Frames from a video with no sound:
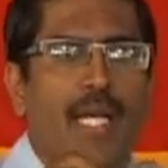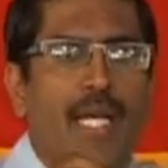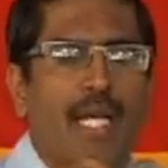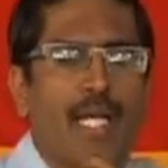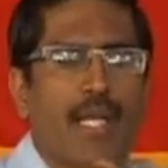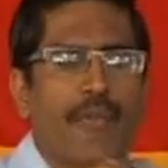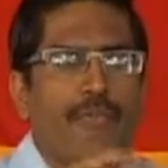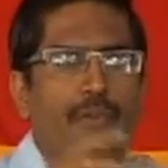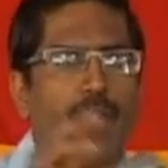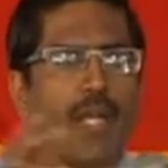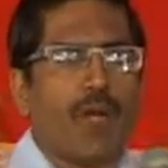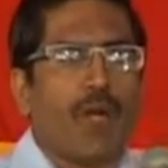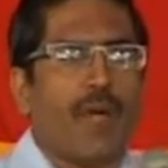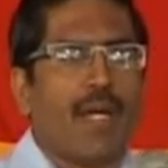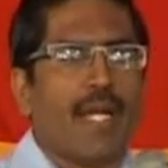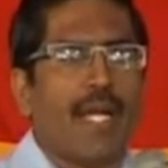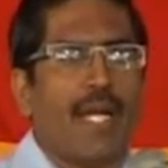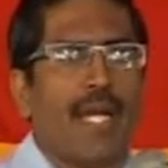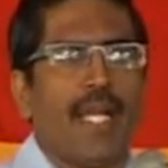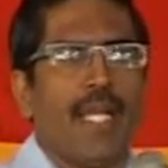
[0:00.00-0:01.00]
If you are not
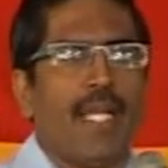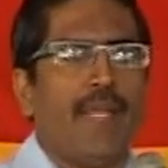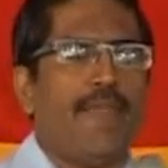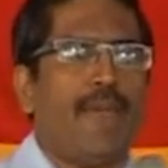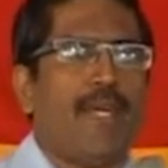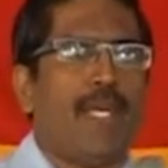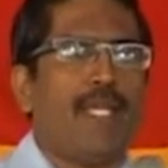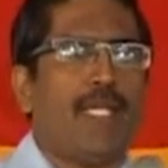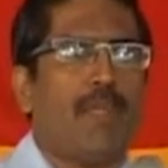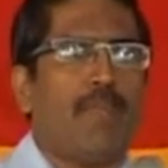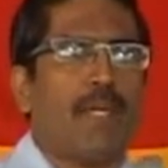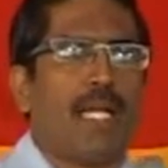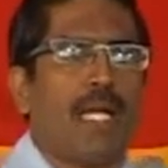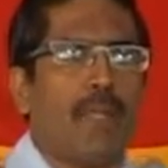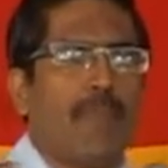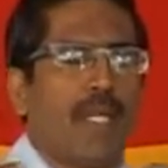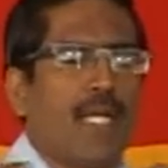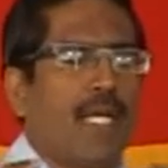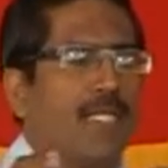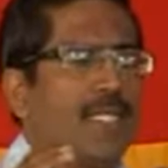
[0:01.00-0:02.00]
identifying the
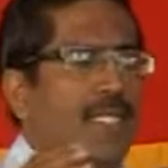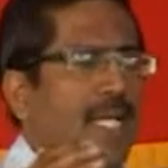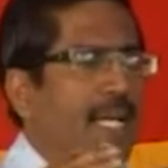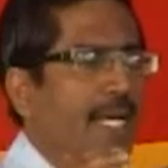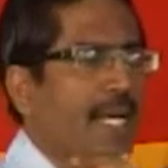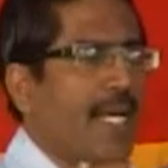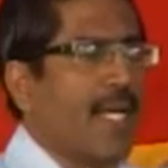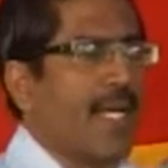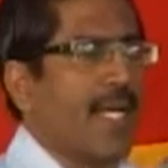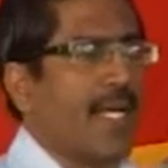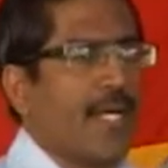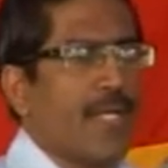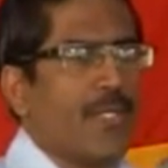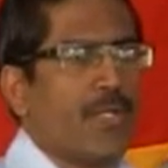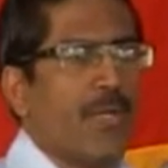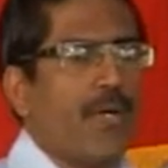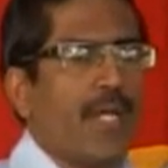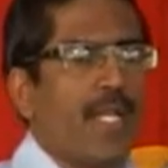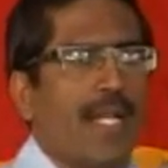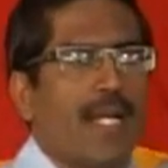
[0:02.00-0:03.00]
primary psychiatric
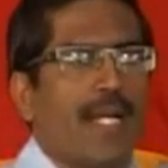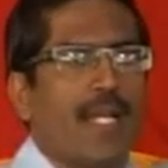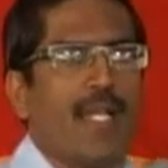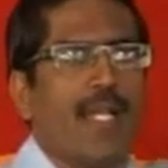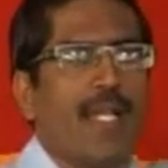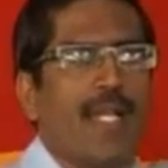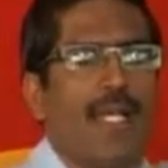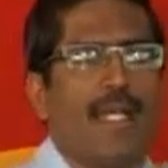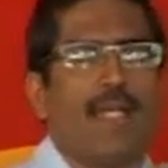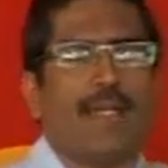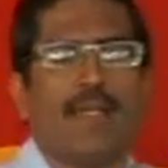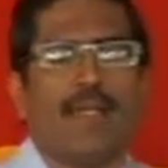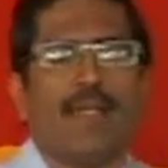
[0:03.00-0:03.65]
disorder underlying